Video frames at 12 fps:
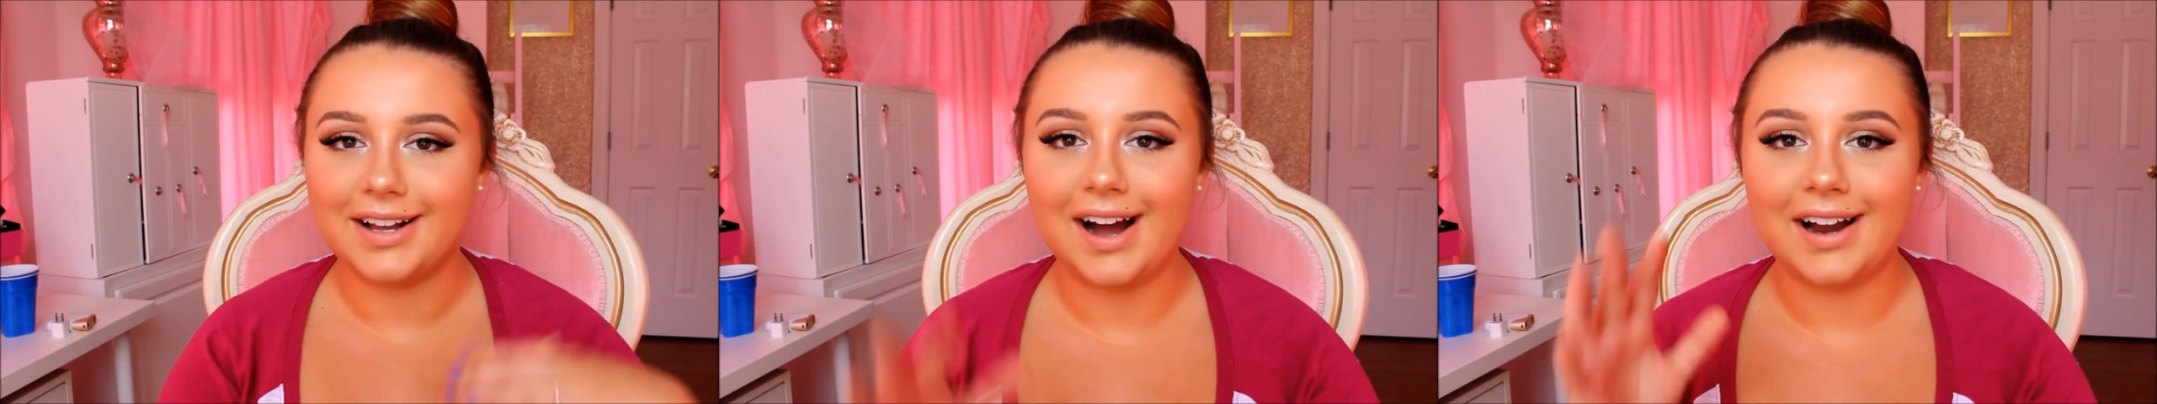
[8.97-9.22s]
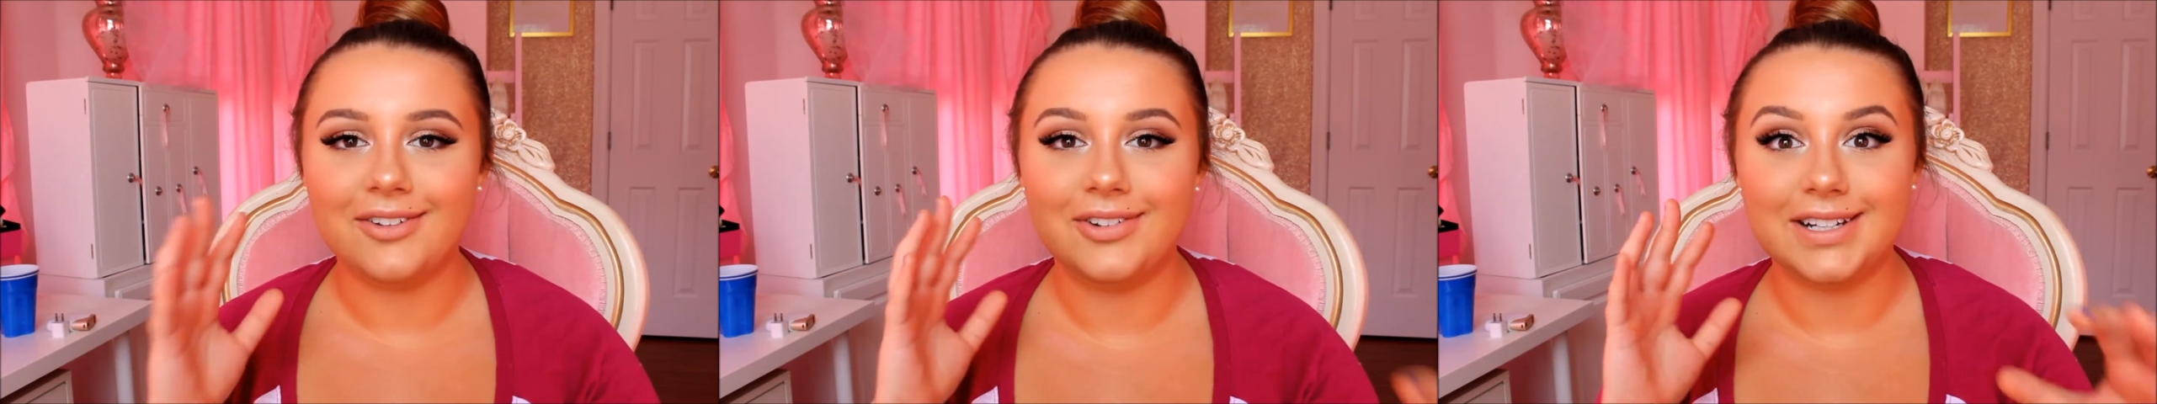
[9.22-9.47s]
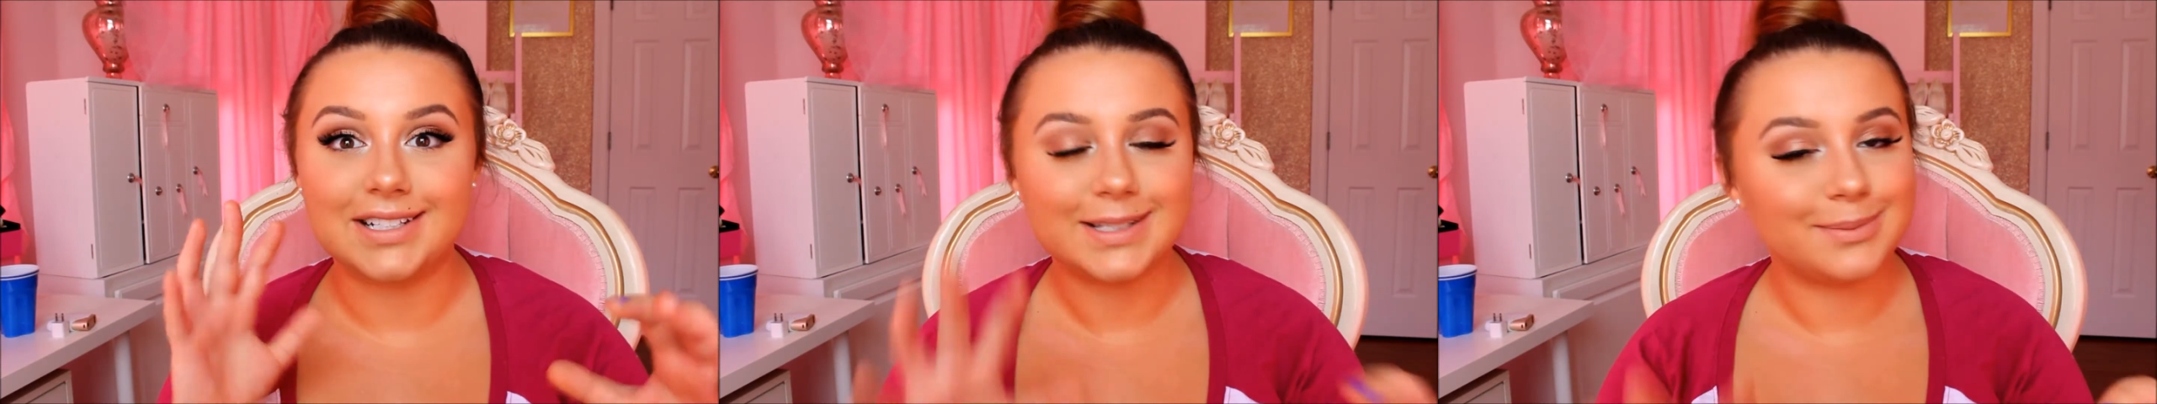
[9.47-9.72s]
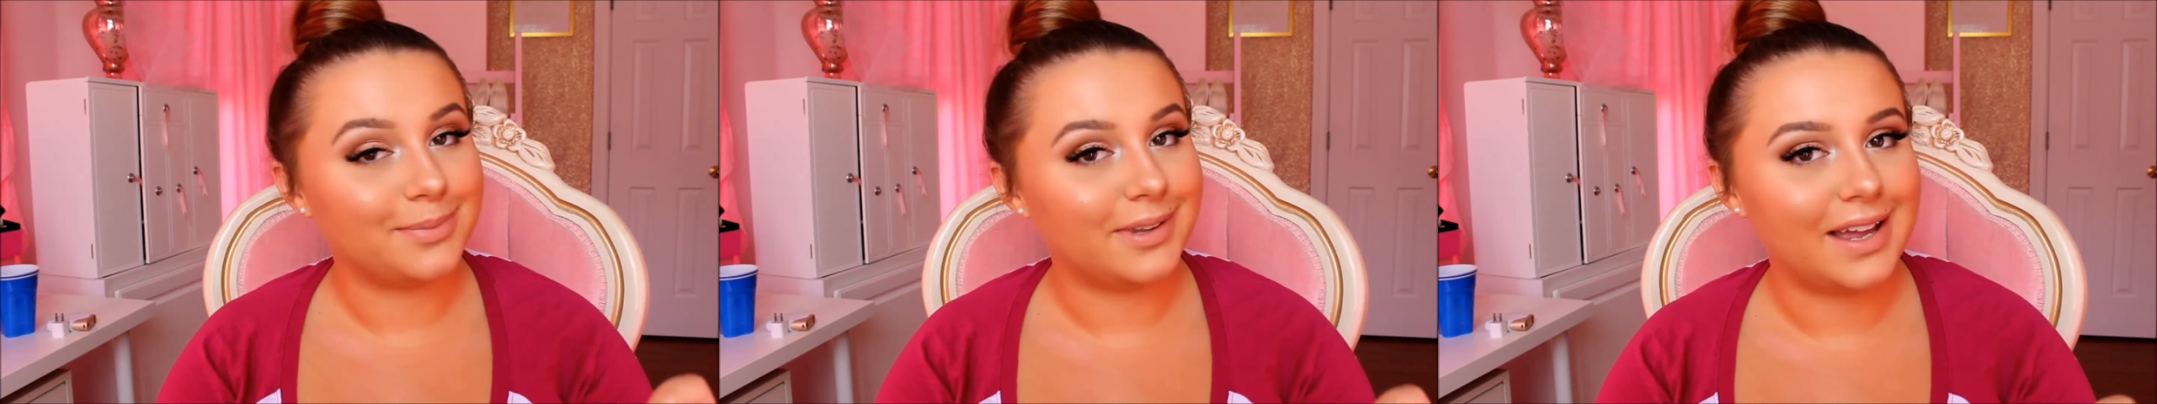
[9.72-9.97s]
kind of
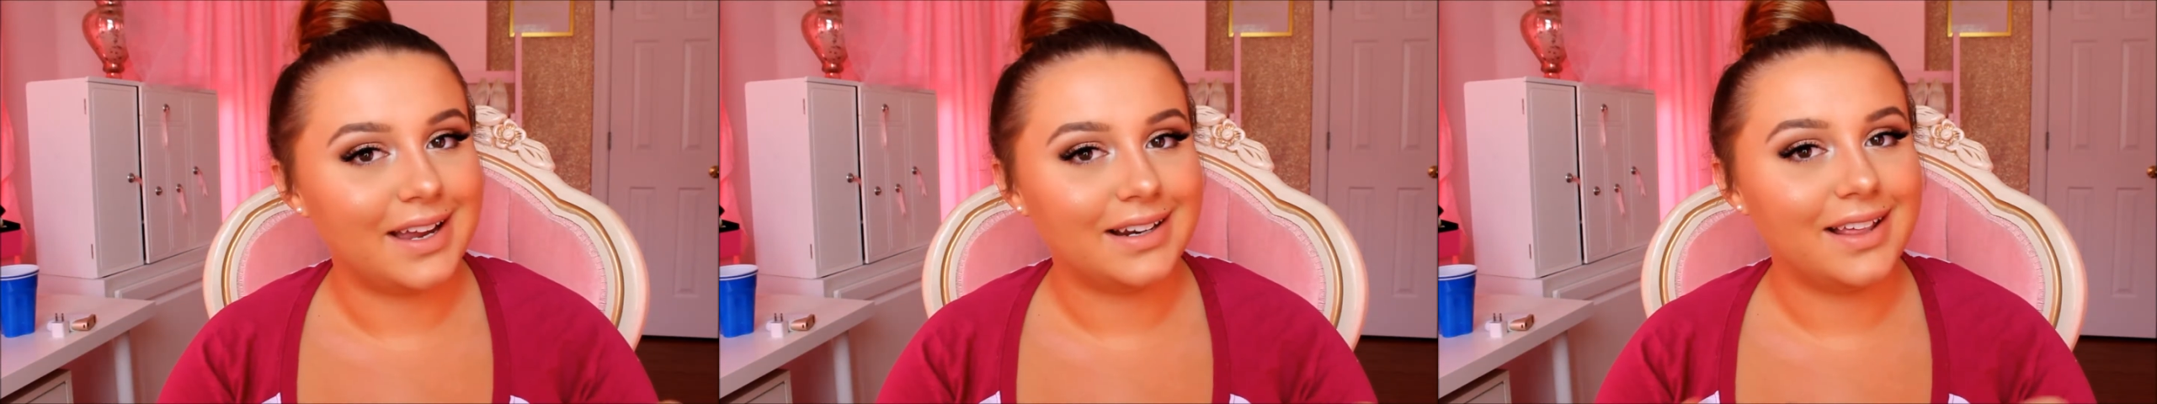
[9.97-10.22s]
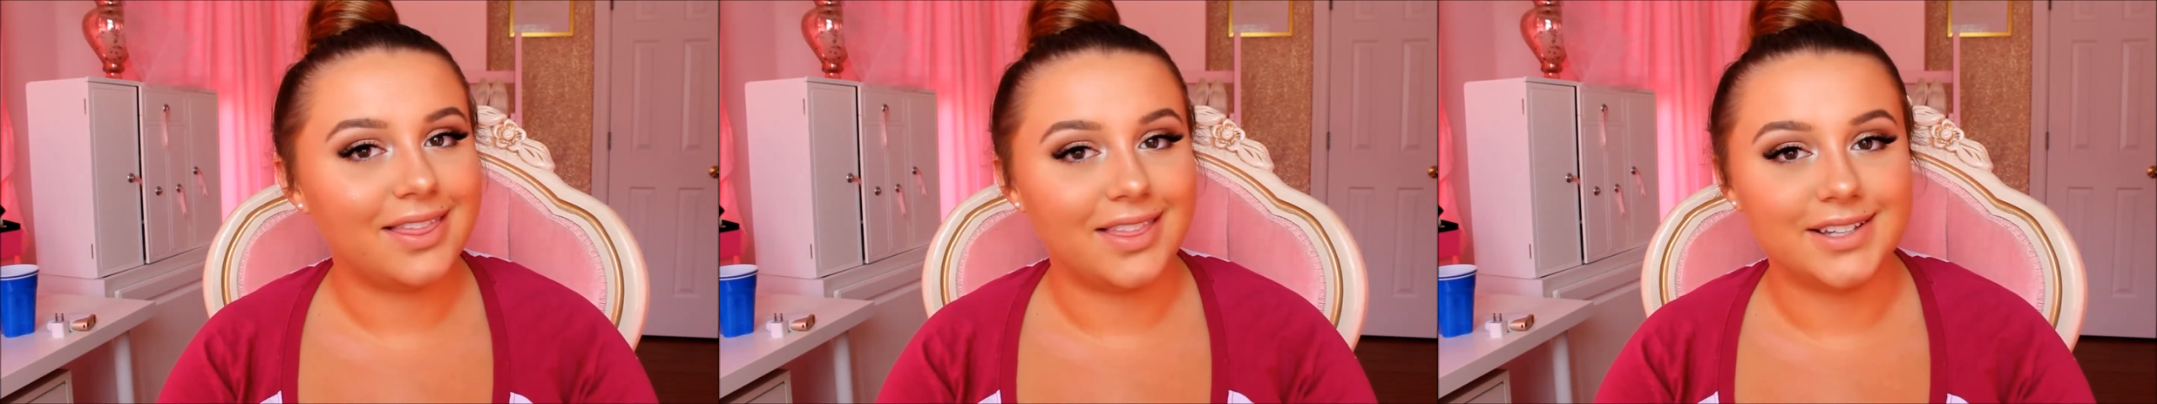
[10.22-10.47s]
explain